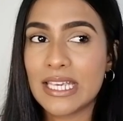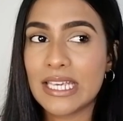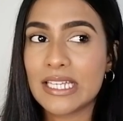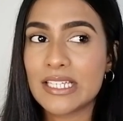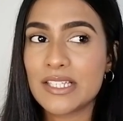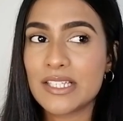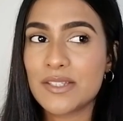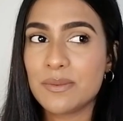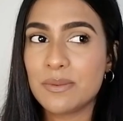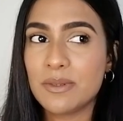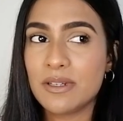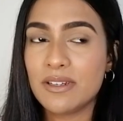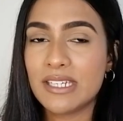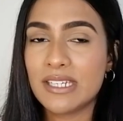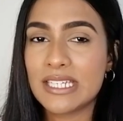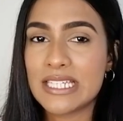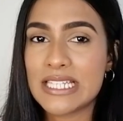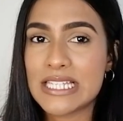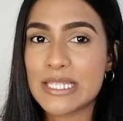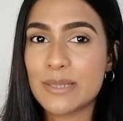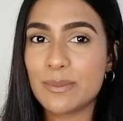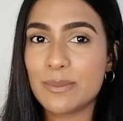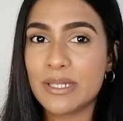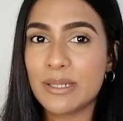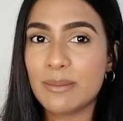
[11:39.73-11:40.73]
the
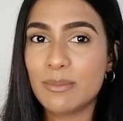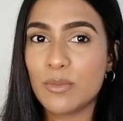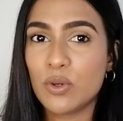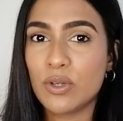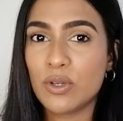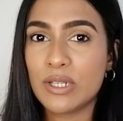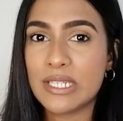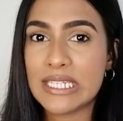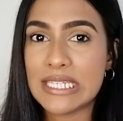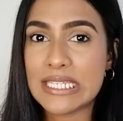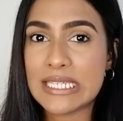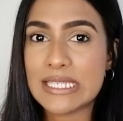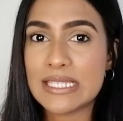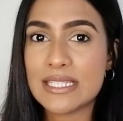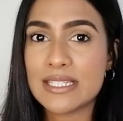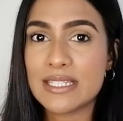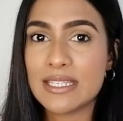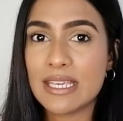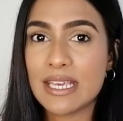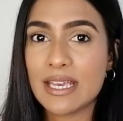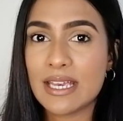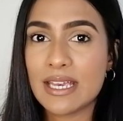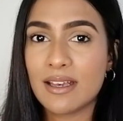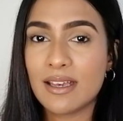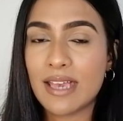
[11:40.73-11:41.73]
experience a bit more
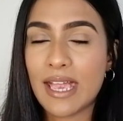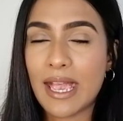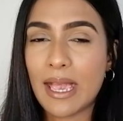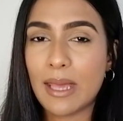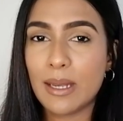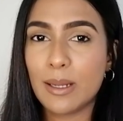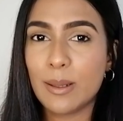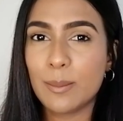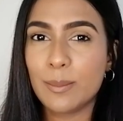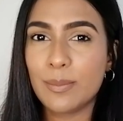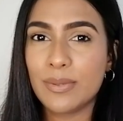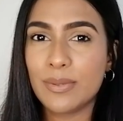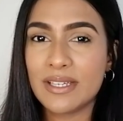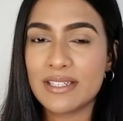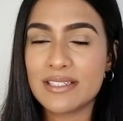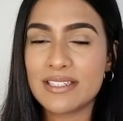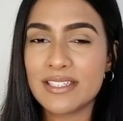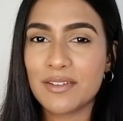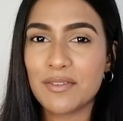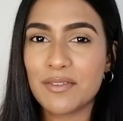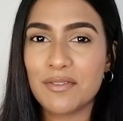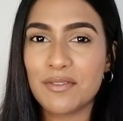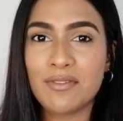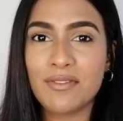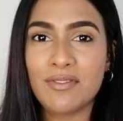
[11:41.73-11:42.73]
easier and a
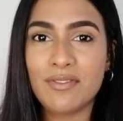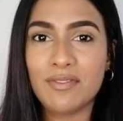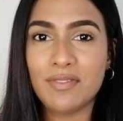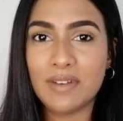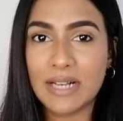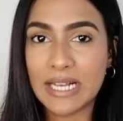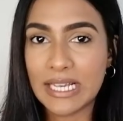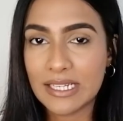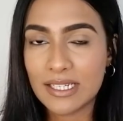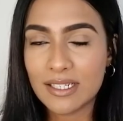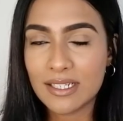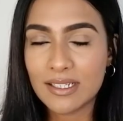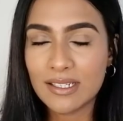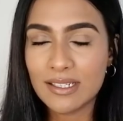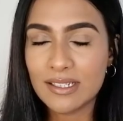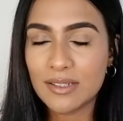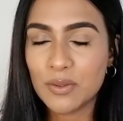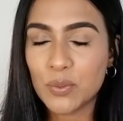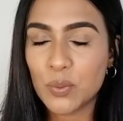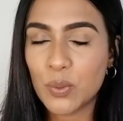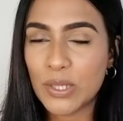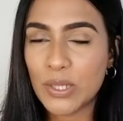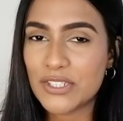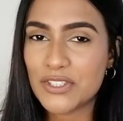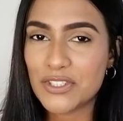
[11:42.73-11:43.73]
bit fun
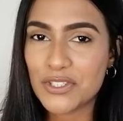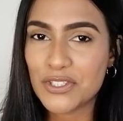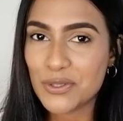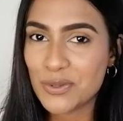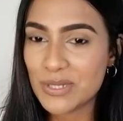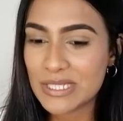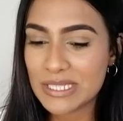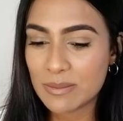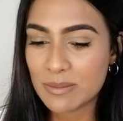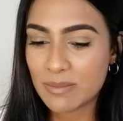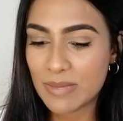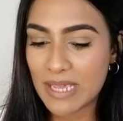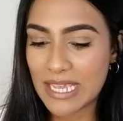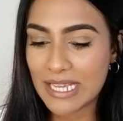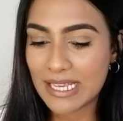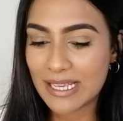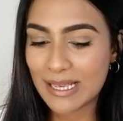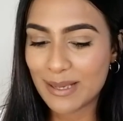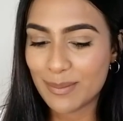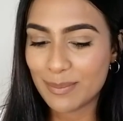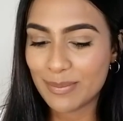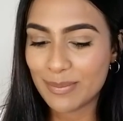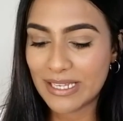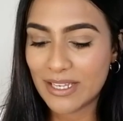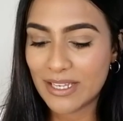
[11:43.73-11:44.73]
when choosing
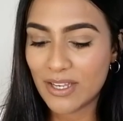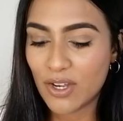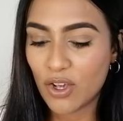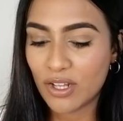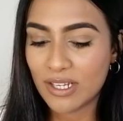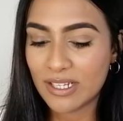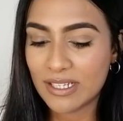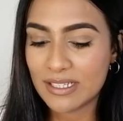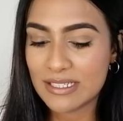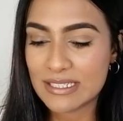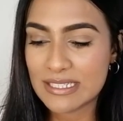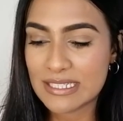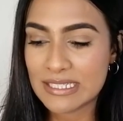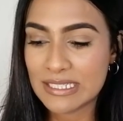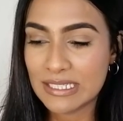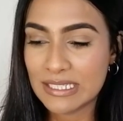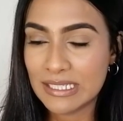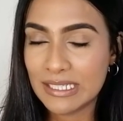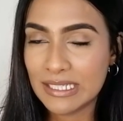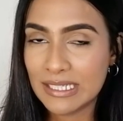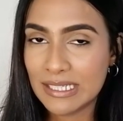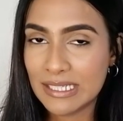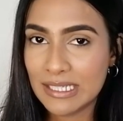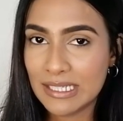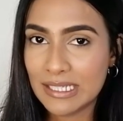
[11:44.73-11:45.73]
makeup, and not as
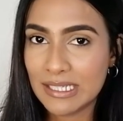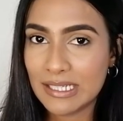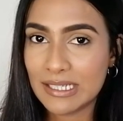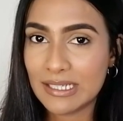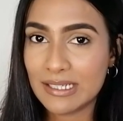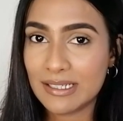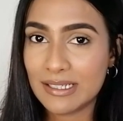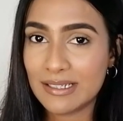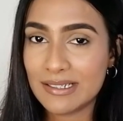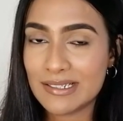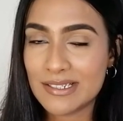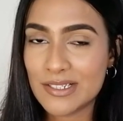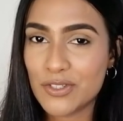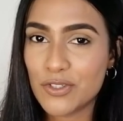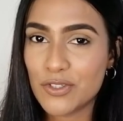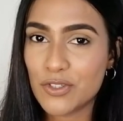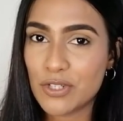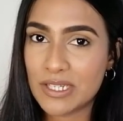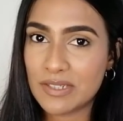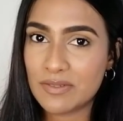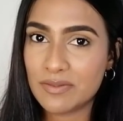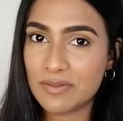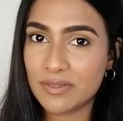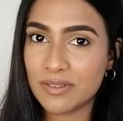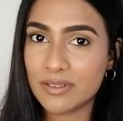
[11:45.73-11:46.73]

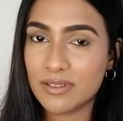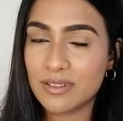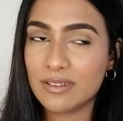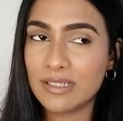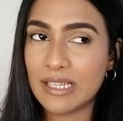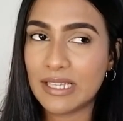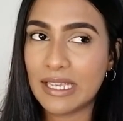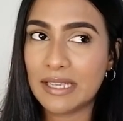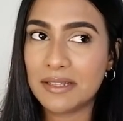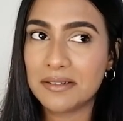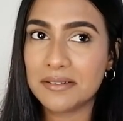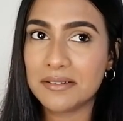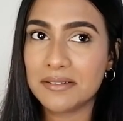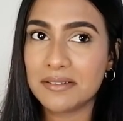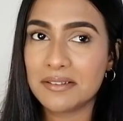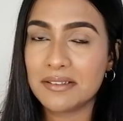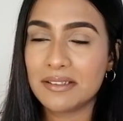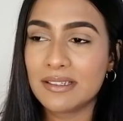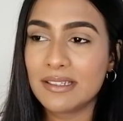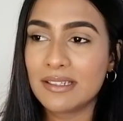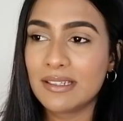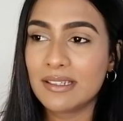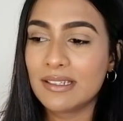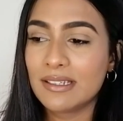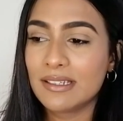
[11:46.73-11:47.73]
dreadful
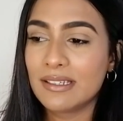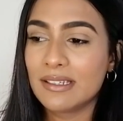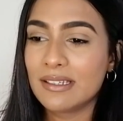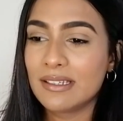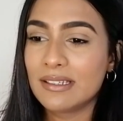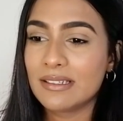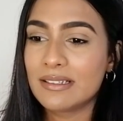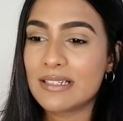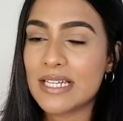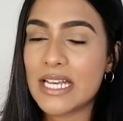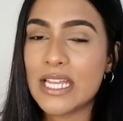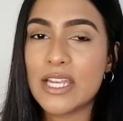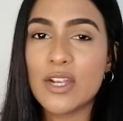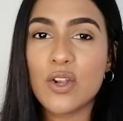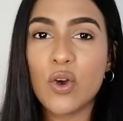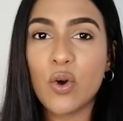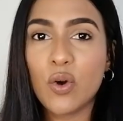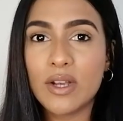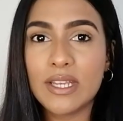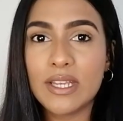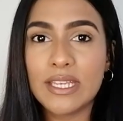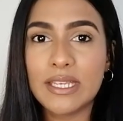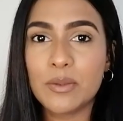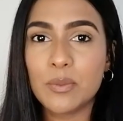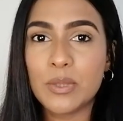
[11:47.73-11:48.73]
and
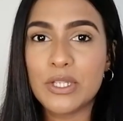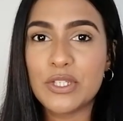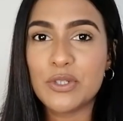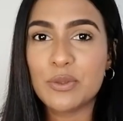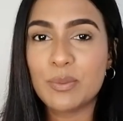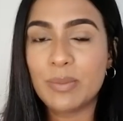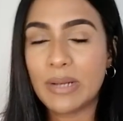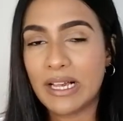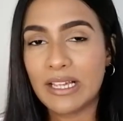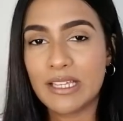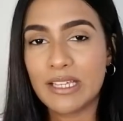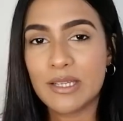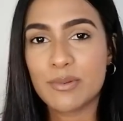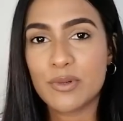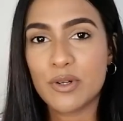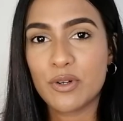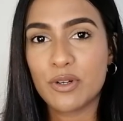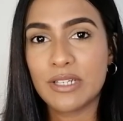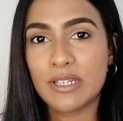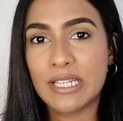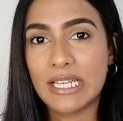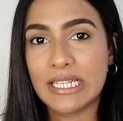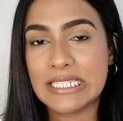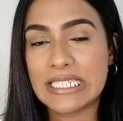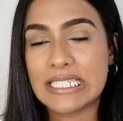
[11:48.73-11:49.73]
annoying when you buy a
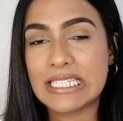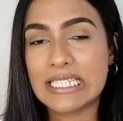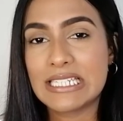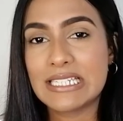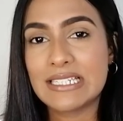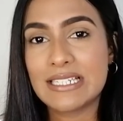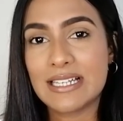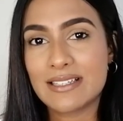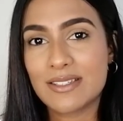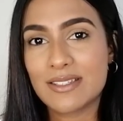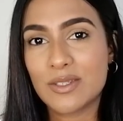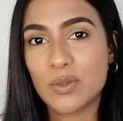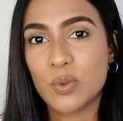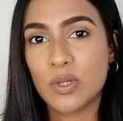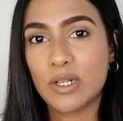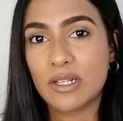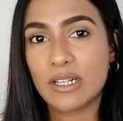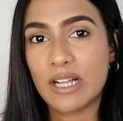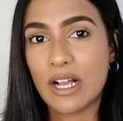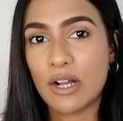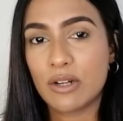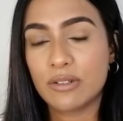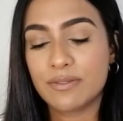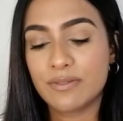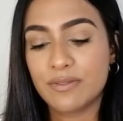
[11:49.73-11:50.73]
product and it doesn't
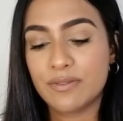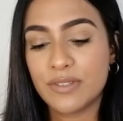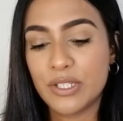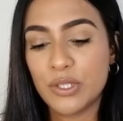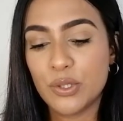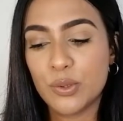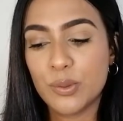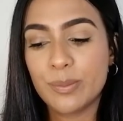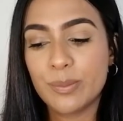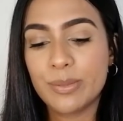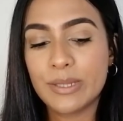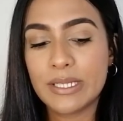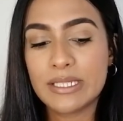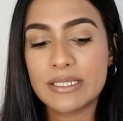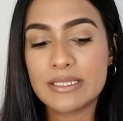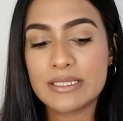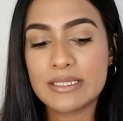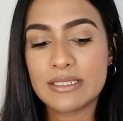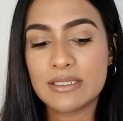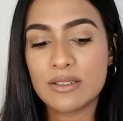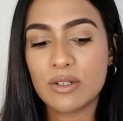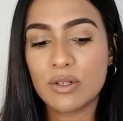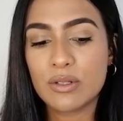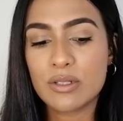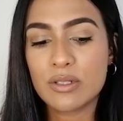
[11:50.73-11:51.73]
work out for you.
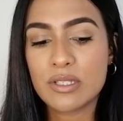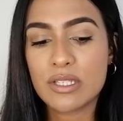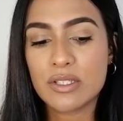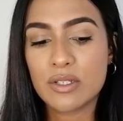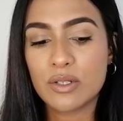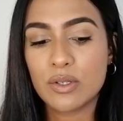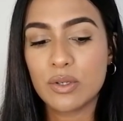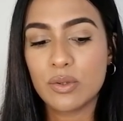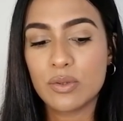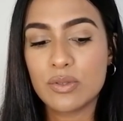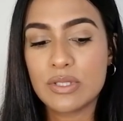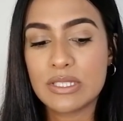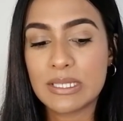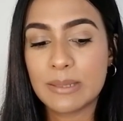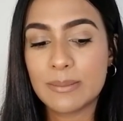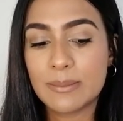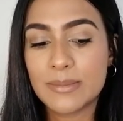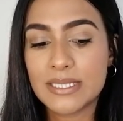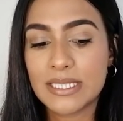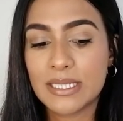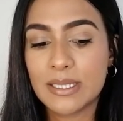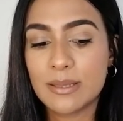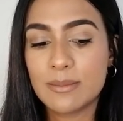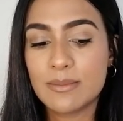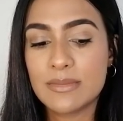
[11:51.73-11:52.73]
But also
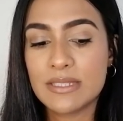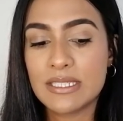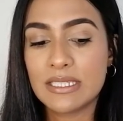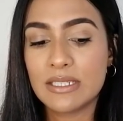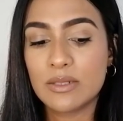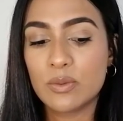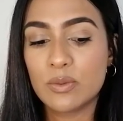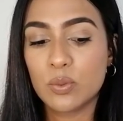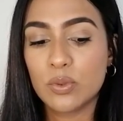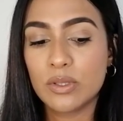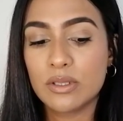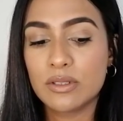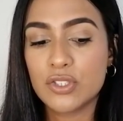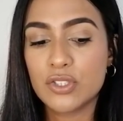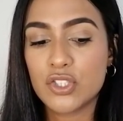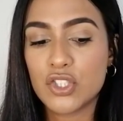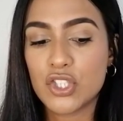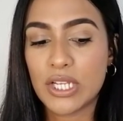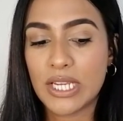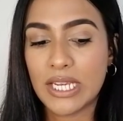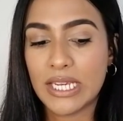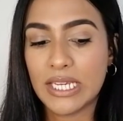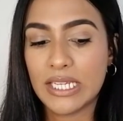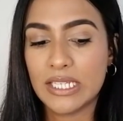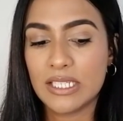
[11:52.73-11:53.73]
sometimes it will
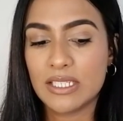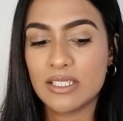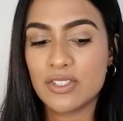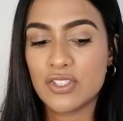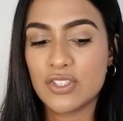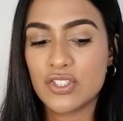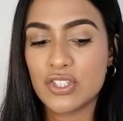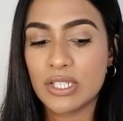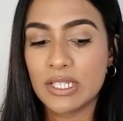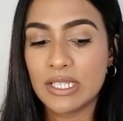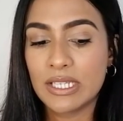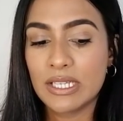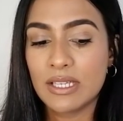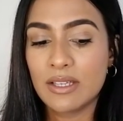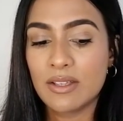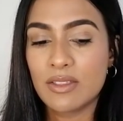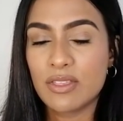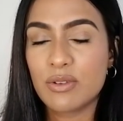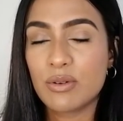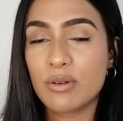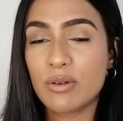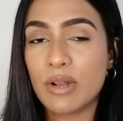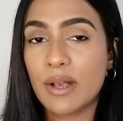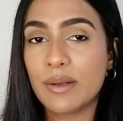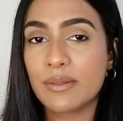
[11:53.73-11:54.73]
change
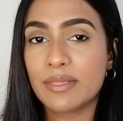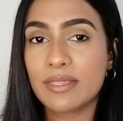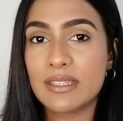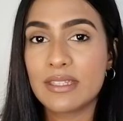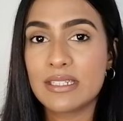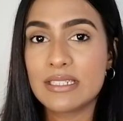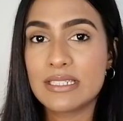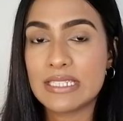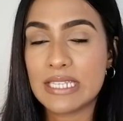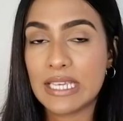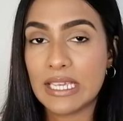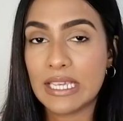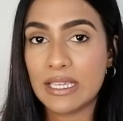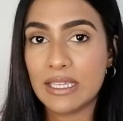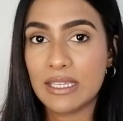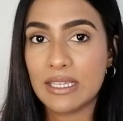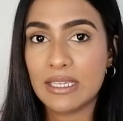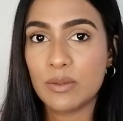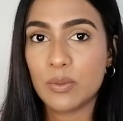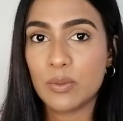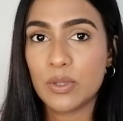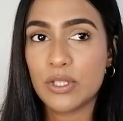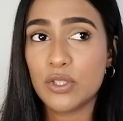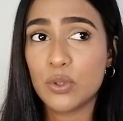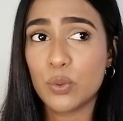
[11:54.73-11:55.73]
throughout the
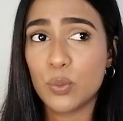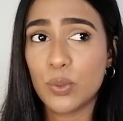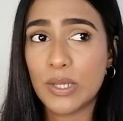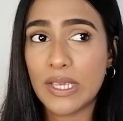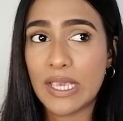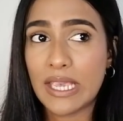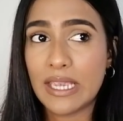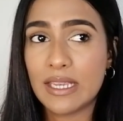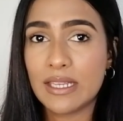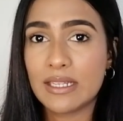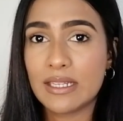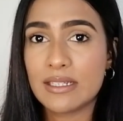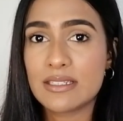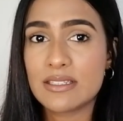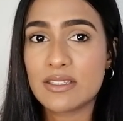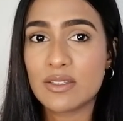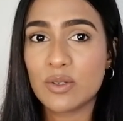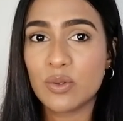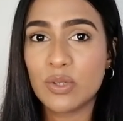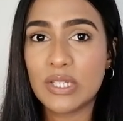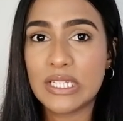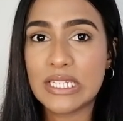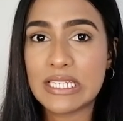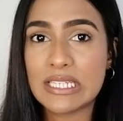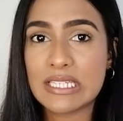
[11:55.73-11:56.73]
day when you wear it,
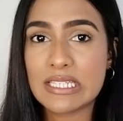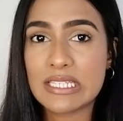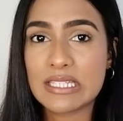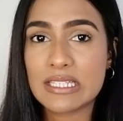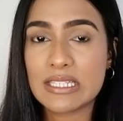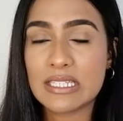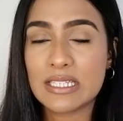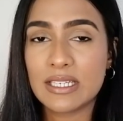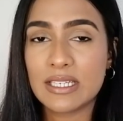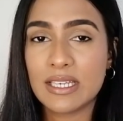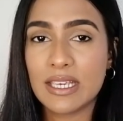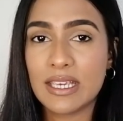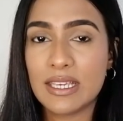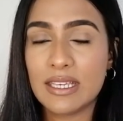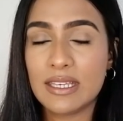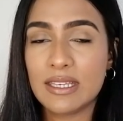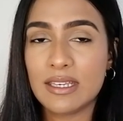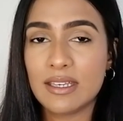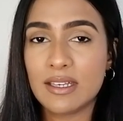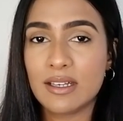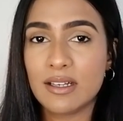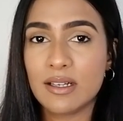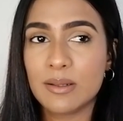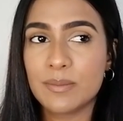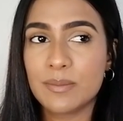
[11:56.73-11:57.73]
so it is
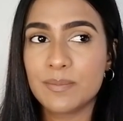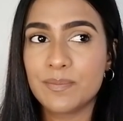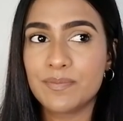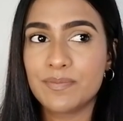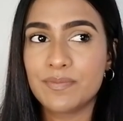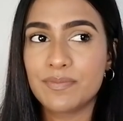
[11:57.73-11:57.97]
a